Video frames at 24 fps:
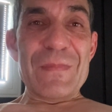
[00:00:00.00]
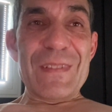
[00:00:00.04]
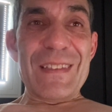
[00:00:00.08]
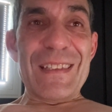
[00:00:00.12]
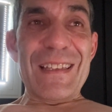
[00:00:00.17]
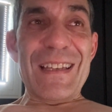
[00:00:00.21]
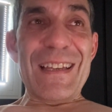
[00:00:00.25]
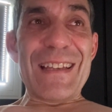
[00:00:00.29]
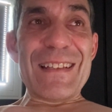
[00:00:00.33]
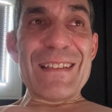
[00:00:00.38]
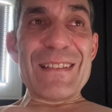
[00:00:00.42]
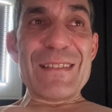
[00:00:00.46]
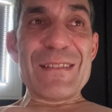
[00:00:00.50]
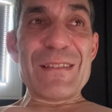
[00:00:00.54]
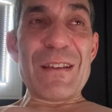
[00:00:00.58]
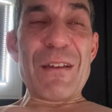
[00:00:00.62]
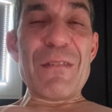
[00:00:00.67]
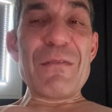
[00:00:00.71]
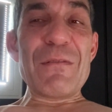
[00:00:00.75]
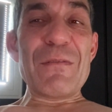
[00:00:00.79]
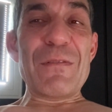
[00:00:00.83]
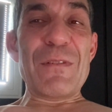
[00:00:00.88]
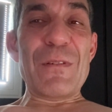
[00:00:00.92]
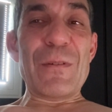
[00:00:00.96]
and
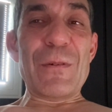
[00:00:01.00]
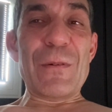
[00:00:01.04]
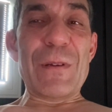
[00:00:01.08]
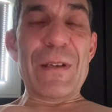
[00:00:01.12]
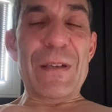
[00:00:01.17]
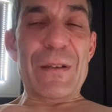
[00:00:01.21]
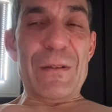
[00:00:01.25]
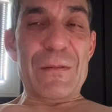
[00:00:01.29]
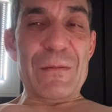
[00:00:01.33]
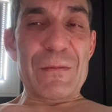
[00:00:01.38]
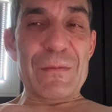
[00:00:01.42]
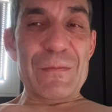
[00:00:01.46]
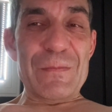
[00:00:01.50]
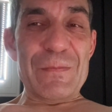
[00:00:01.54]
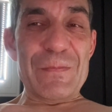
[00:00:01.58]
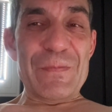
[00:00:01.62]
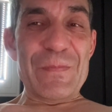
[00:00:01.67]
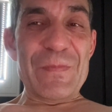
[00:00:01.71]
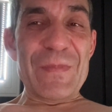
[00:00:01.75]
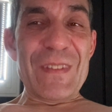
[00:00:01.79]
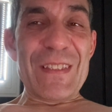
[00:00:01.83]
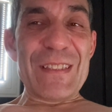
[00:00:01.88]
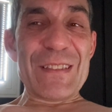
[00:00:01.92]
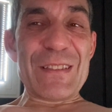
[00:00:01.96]
don't fall ill.
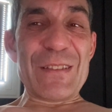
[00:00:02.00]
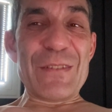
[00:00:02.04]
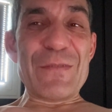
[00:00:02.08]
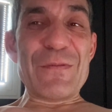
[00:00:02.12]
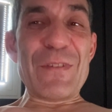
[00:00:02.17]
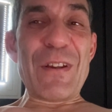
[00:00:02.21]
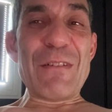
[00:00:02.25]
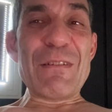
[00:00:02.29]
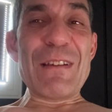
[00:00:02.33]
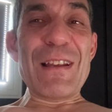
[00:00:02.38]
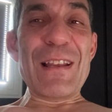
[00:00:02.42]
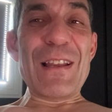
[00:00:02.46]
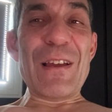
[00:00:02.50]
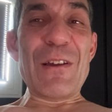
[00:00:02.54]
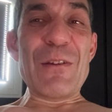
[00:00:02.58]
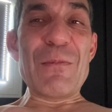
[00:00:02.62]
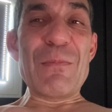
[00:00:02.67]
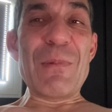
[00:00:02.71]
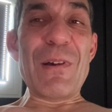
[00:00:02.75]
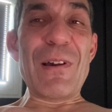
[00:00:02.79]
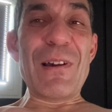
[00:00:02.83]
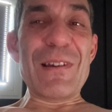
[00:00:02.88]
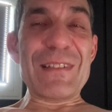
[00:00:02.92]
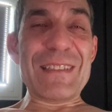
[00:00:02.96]
It's a very low
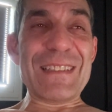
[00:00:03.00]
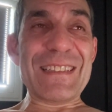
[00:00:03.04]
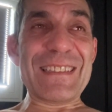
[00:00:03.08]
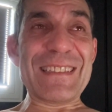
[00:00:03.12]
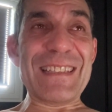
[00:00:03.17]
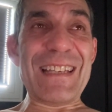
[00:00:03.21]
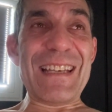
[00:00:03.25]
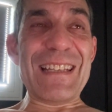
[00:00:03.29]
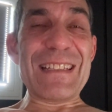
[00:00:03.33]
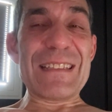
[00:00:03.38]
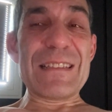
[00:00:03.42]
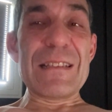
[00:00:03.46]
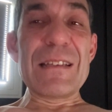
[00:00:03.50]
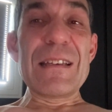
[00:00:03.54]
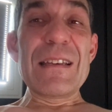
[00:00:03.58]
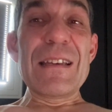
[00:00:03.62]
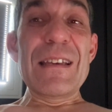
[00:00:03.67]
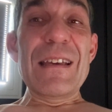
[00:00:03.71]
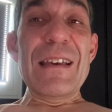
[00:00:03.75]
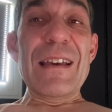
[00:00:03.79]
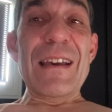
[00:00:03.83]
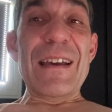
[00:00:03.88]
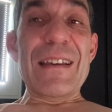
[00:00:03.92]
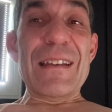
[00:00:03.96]
bar to set,
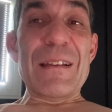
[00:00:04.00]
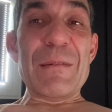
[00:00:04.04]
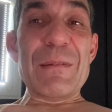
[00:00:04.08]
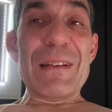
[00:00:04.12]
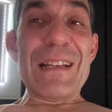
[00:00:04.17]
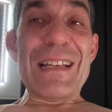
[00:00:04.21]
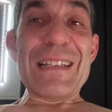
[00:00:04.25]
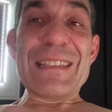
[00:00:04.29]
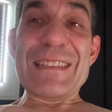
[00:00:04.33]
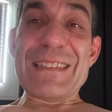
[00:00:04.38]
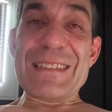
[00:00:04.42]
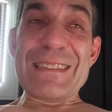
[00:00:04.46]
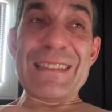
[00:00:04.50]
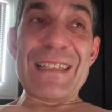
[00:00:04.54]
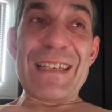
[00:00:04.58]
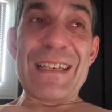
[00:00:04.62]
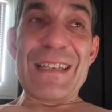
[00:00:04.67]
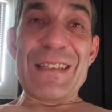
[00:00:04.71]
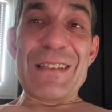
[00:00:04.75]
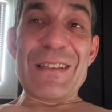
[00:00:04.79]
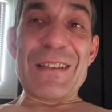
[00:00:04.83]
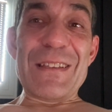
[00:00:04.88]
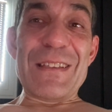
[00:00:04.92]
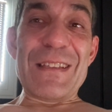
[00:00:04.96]
and I'm glad to
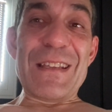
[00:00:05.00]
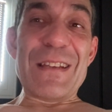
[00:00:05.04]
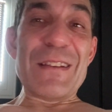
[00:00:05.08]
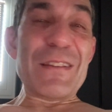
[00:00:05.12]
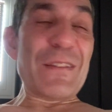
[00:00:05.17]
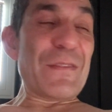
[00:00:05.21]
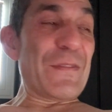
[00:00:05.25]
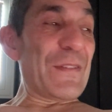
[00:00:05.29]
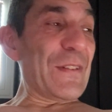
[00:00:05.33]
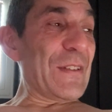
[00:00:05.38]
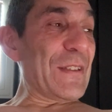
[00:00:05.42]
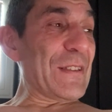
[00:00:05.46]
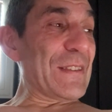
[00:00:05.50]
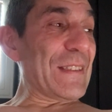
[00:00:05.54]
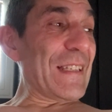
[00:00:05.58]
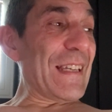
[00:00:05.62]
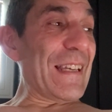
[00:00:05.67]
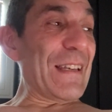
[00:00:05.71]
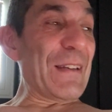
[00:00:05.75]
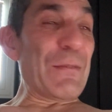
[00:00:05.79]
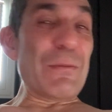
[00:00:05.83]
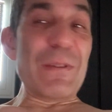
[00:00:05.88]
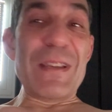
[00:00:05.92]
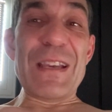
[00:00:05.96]
say that at the end of the first
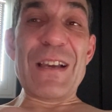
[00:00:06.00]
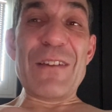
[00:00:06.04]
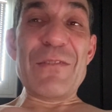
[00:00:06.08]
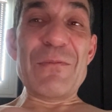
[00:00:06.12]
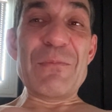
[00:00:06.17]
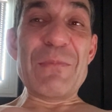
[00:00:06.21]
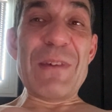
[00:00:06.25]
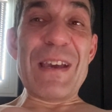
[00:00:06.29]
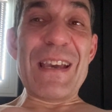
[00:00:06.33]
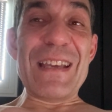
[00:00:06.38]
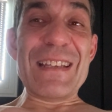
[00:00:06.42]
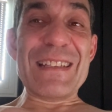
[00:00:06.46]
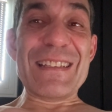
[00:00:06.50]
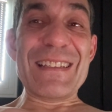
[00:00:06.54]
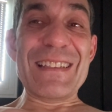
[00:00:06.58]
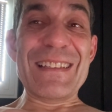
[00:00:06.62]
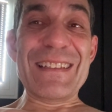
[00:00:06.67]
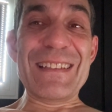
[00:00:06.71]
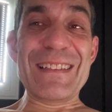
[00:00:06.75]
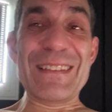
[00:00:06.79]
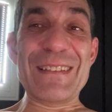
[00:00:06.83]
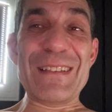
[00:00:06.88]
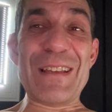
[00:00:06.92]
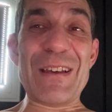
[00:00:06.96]
day we have met
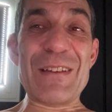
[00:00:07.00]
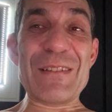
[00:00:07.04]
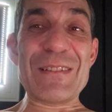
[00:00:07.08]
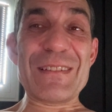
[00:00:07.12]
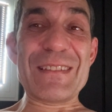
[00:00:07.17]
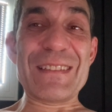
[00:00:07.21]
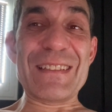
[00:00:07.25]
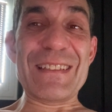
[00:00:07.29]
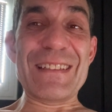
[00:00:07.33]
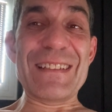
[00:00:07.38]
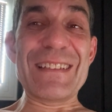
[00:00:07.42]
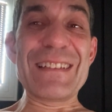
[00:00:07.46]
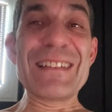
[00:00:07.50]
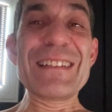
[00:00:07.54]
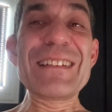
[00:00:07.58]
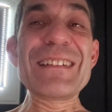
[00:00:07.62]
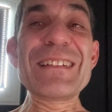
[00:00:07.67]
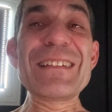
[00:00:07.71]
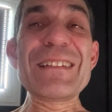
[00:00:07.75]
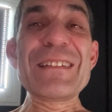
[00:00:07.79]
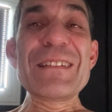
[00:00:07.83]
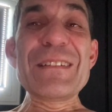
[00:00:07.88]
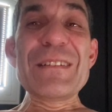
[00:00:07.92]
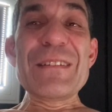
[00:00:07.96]
that
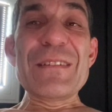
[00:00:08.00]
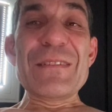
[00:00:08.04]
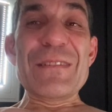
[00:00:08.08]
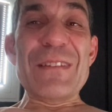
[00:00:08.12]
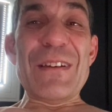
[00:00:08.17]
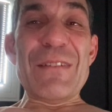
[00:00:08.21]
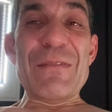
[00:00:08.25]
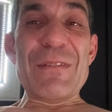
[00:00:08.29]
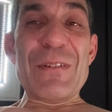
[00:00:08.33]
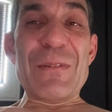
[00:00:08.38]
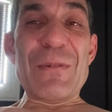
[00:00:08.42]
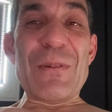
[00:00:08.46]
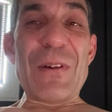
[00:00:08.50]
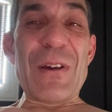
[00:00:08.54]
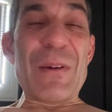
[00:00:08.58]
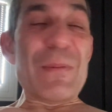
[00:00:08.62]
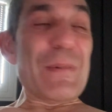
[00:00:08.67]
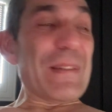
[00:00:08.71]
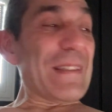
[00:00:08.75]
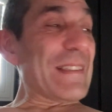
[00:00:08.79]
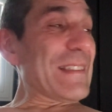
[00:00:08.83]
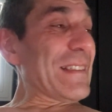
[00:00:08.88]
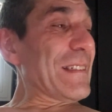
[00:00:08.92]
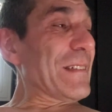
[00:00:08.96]

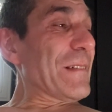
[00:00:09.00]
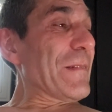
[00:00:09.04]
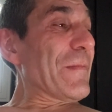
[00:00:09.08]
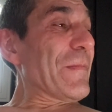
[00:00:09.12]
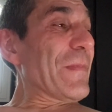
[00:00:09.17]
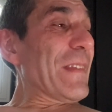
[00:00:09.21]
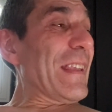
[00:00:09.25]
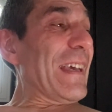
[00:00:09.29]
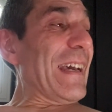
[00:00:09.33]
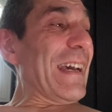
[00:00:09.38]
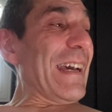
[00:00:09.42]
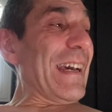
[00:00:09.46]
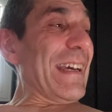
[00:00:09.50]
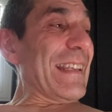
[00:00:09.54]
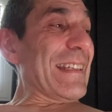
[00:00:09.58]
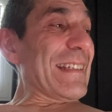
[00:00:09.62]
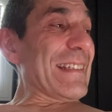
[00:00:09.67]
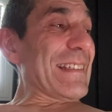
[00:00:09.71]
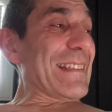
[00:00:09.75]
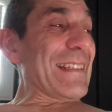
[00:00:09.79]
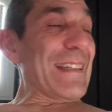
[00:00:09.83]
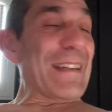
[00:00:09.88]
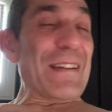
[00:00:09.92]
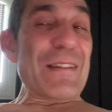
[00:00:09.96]
requirement.
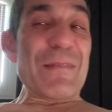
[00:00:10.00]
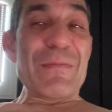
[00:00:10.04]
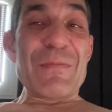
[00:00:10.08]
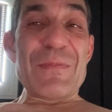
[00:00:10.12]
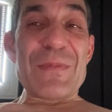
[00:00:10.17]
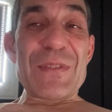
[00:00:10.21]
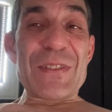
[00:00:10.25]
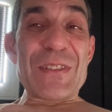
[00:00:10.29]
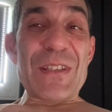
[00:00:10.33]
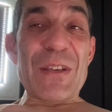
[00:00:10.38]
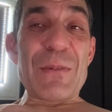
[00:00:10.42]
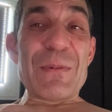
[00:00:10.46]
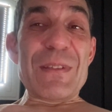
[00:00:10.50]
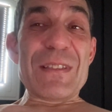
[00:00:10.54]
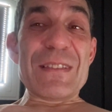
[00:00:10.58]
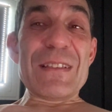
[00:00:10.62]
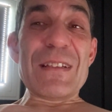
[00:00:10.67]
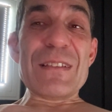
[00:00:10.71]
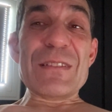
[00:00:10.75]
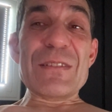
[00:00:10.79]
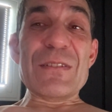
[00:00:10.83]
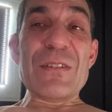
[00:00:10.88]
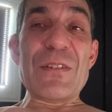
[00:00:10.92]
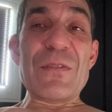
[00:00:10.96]
And so we
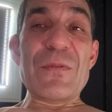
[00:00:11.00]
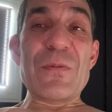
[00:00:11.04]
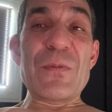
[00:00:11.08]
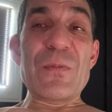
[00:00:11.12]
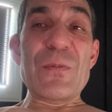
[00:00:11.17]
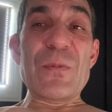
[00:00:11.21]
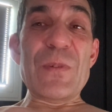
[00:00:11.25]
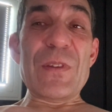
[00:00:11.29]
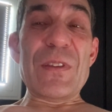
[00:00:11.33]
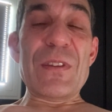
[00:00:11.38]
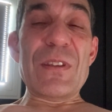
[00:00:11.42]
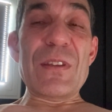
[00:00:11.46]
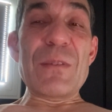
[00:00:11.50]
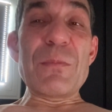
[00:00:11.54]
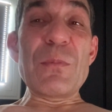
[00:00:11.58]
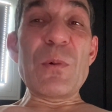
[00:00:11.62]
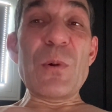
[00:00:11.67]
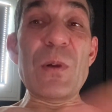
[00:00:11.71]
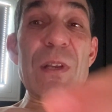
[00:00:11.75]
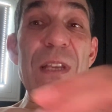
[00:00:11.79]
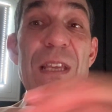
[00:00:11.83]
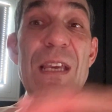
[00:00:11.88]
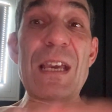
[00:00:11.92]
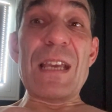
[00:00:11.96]
started off with the
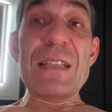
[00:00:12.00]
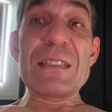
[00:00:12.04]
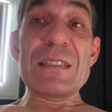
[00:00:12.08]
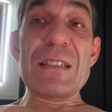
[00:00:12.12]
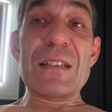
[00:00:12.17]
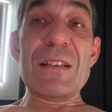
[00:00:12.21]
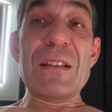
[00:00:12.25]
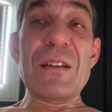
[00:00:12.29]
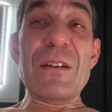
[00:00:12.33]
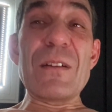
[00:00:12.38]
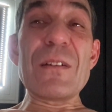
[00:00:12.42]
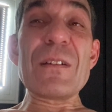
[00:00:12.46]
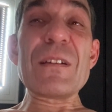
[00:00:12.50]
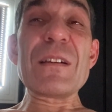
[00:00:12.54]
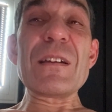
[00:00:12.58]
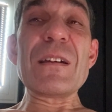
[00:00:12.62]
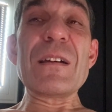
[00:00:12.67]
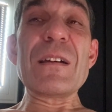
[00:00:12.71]
morning 8 o'clock